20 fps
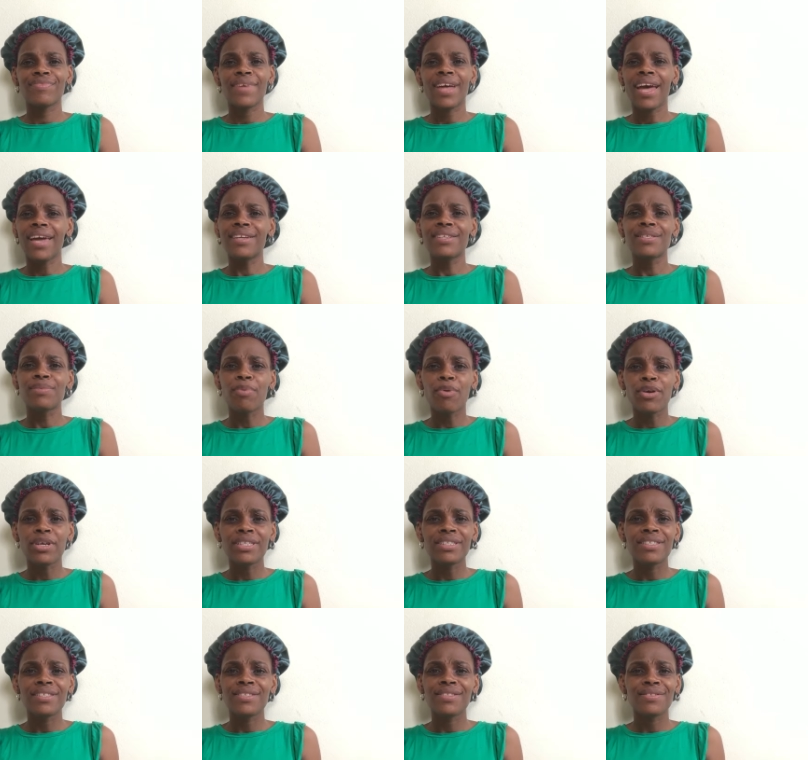at this
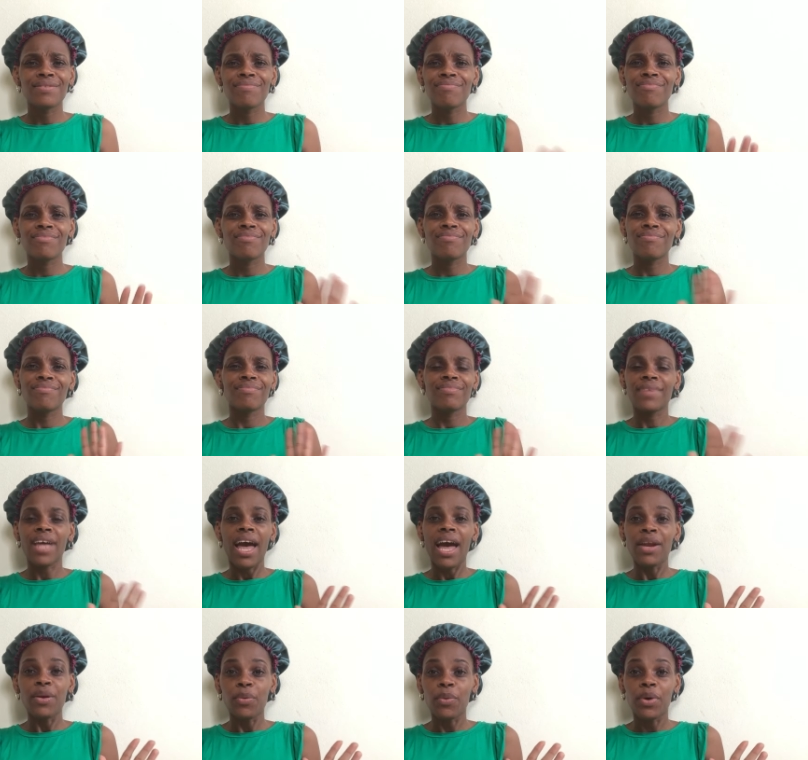point,
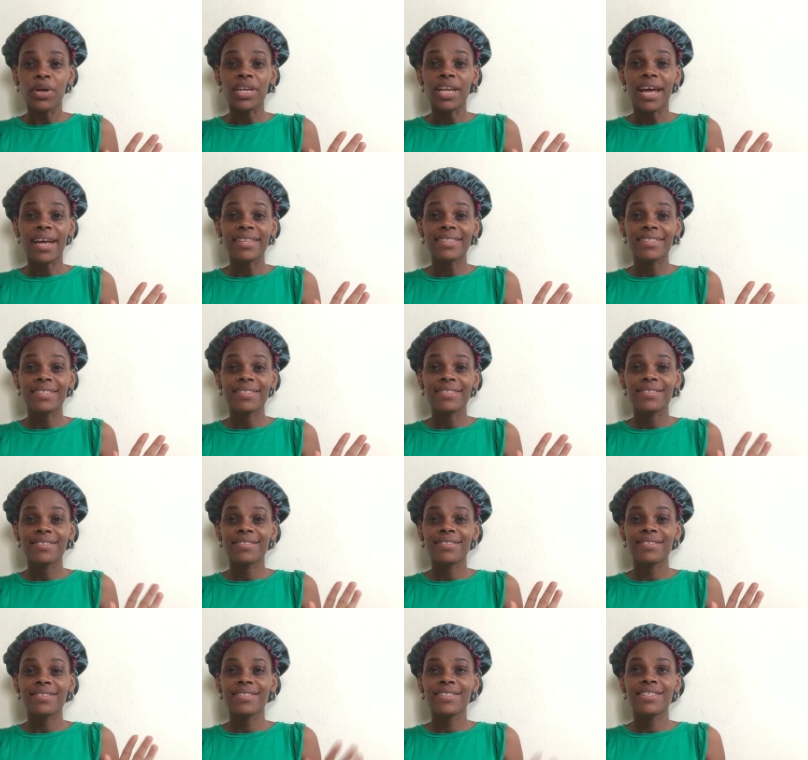I don't want that.
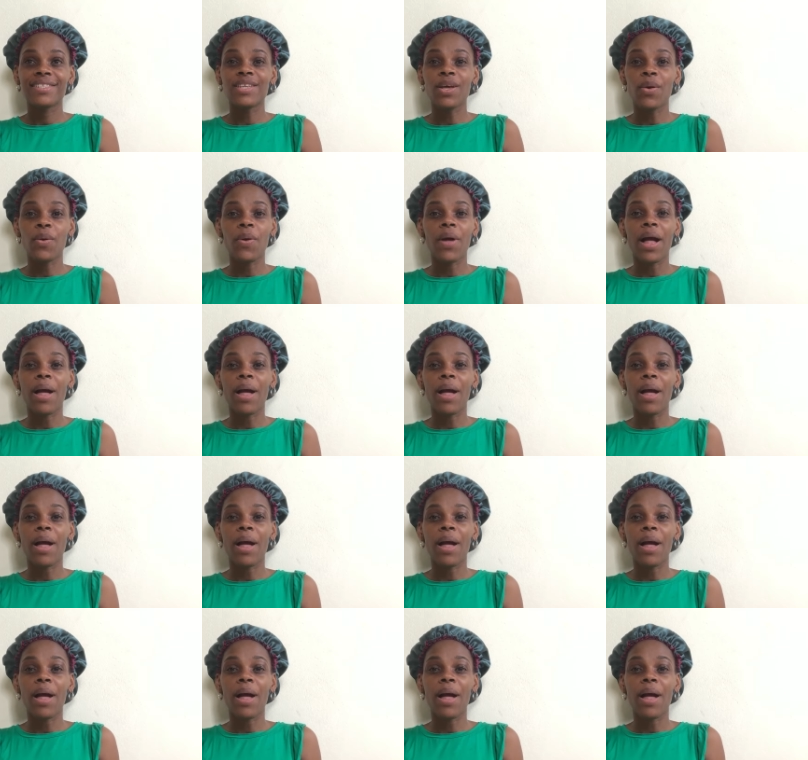So